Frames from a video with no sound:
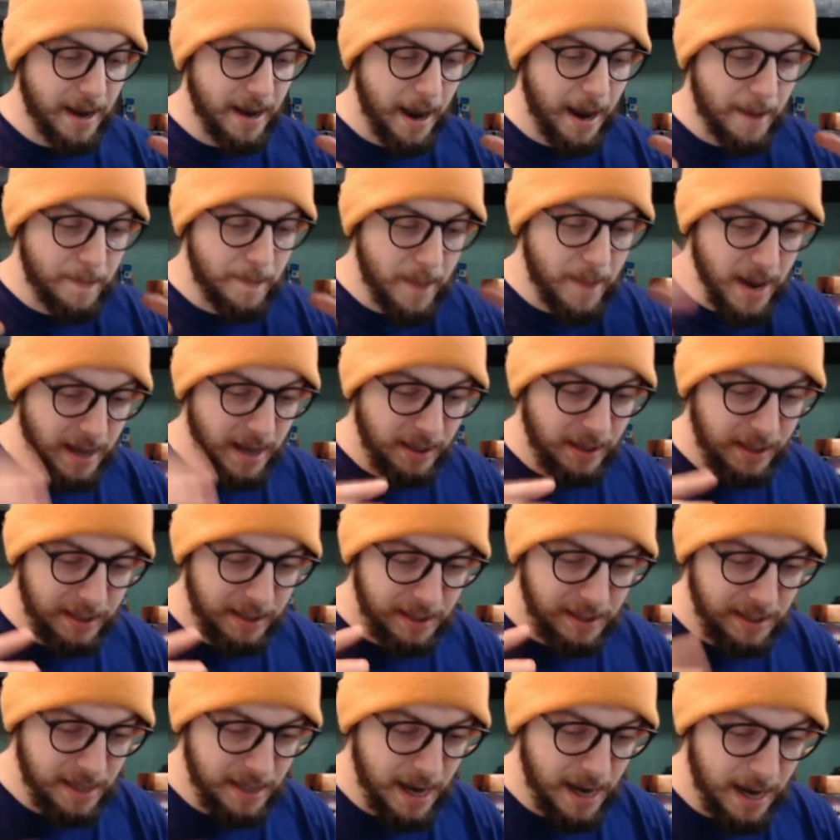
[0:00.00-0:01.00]
made this
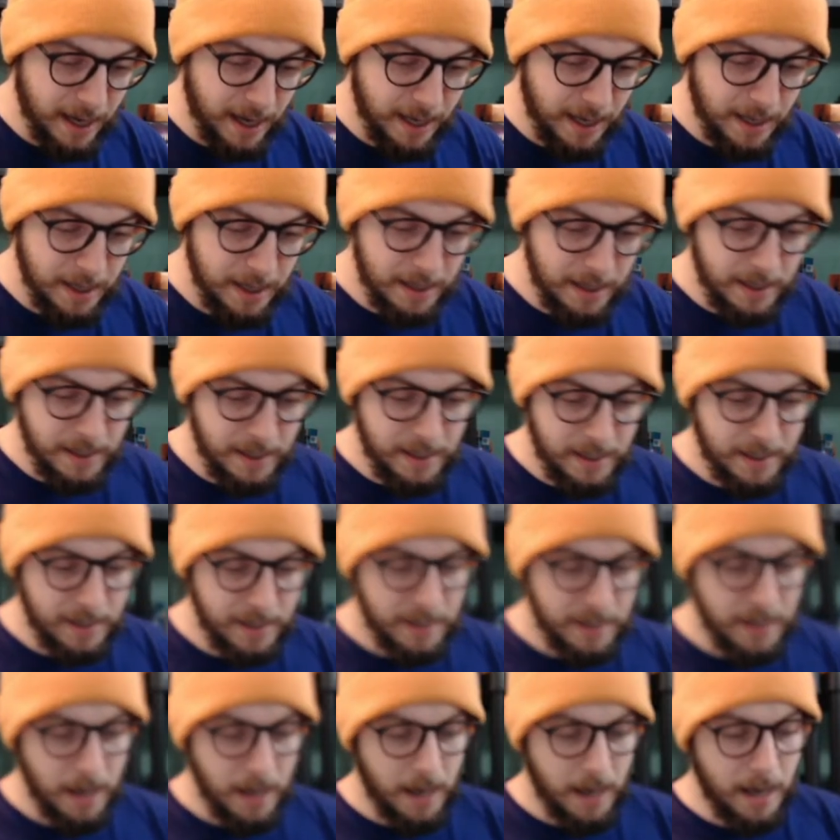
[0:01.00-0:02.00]
deck
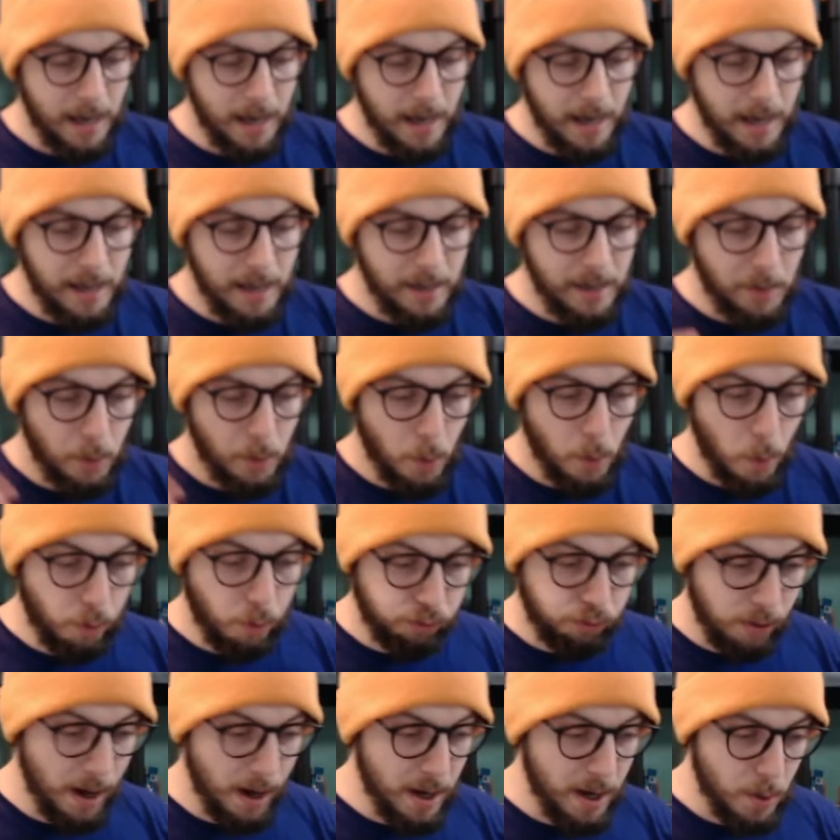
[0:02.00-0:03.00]

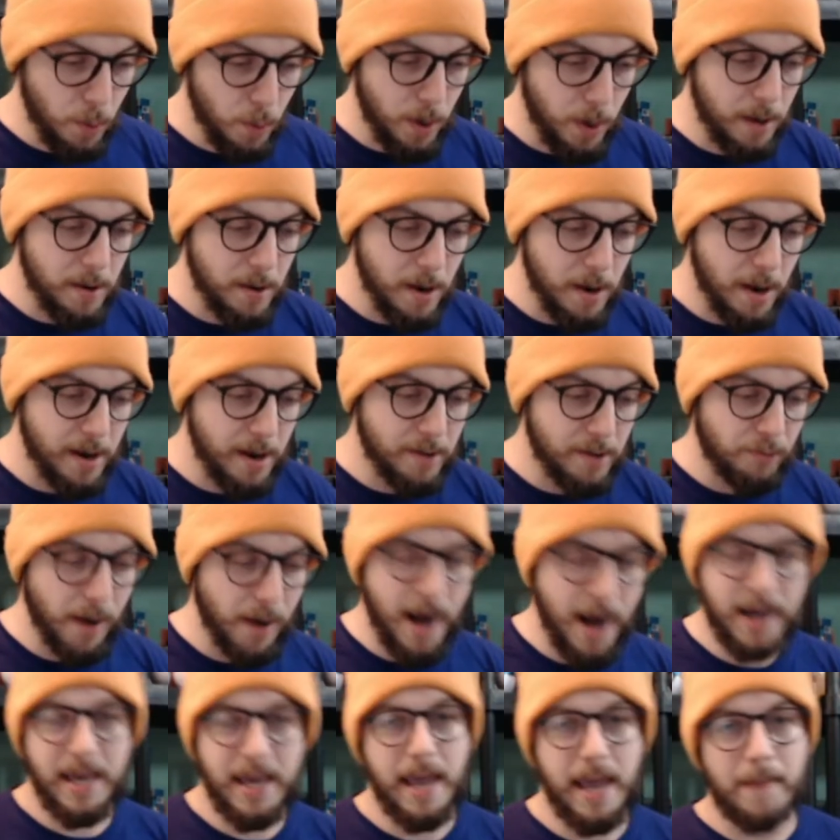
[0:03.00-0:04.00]
right when
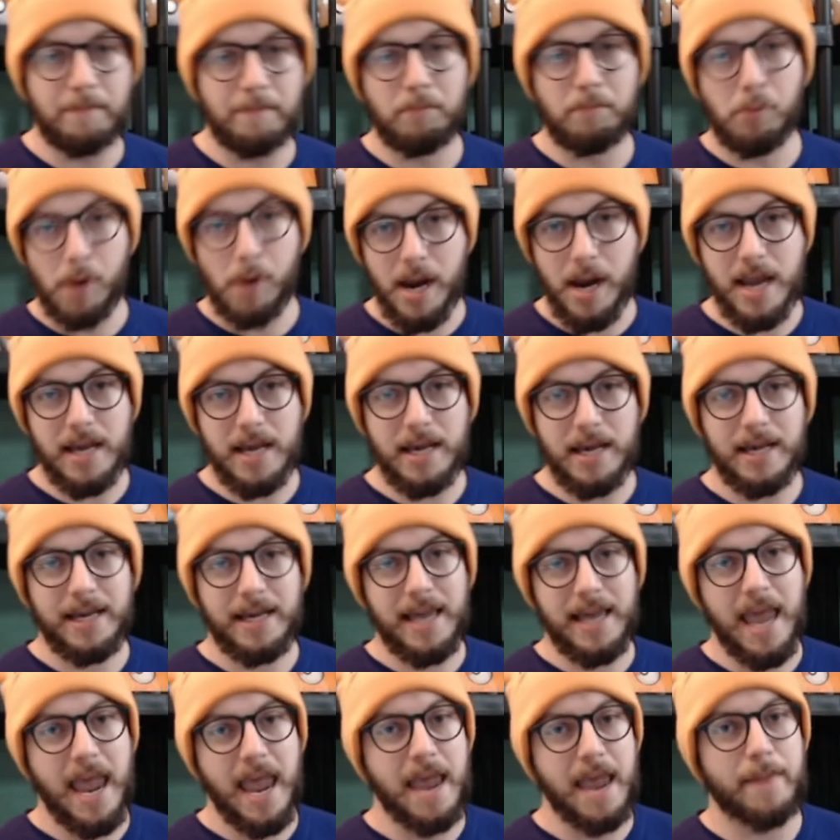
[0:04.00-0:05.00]
Eradicate Break
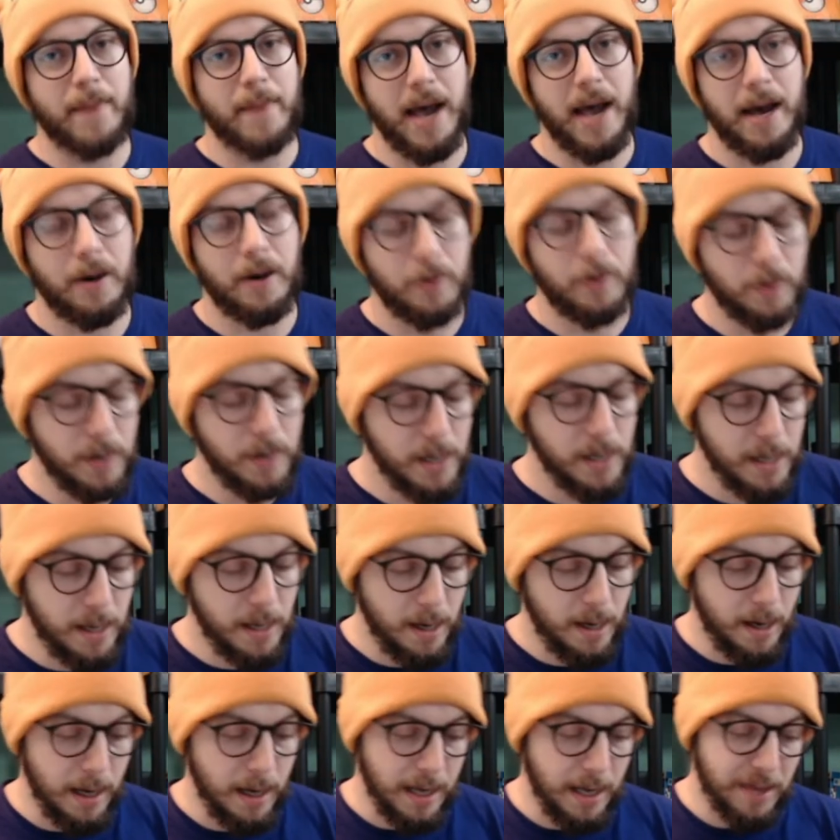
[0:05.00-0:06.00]
came out.
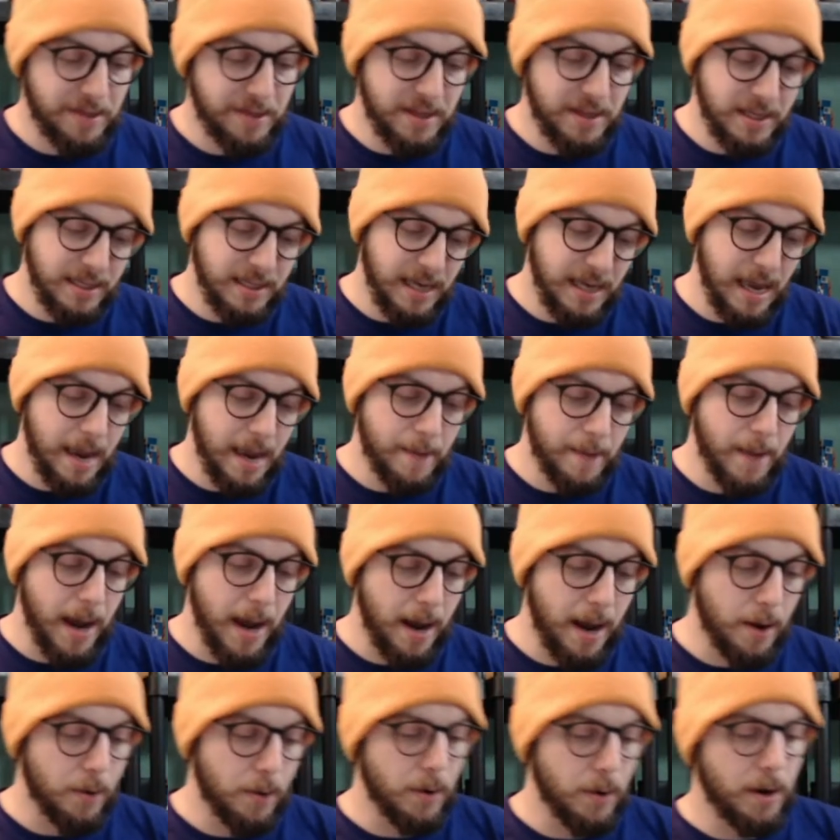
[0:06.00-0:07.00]
This came
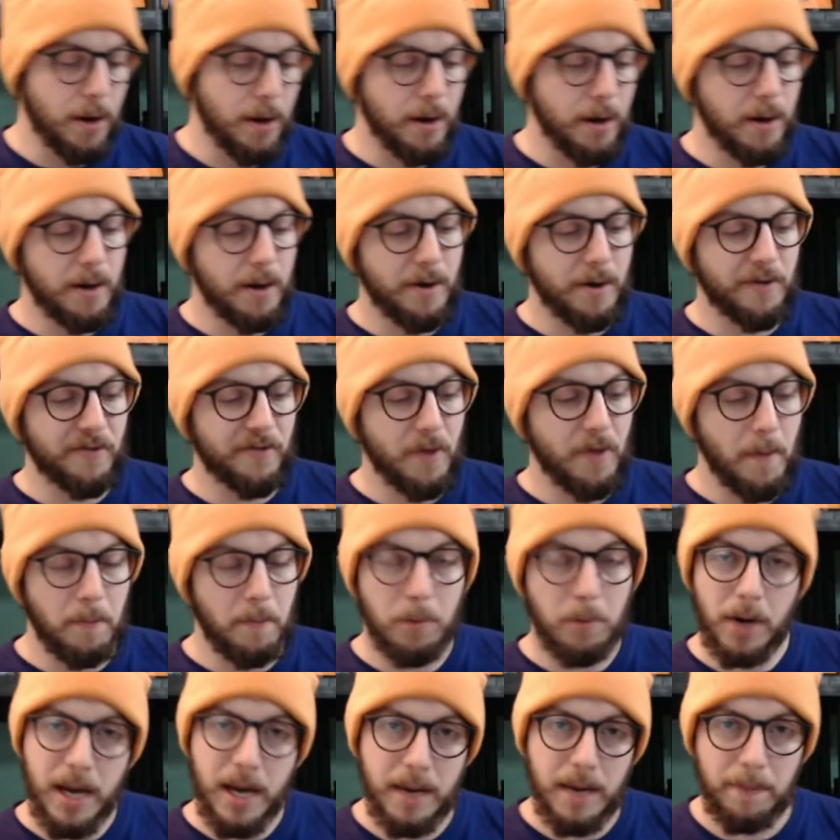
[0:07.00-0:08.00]
out of
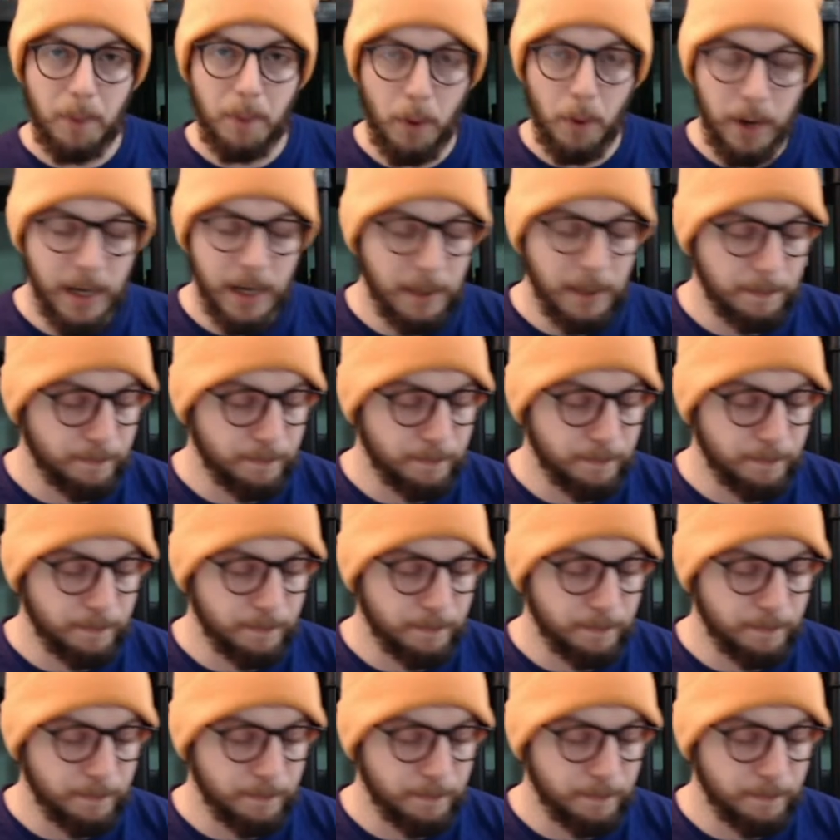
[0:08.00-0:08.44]
Breakpoint.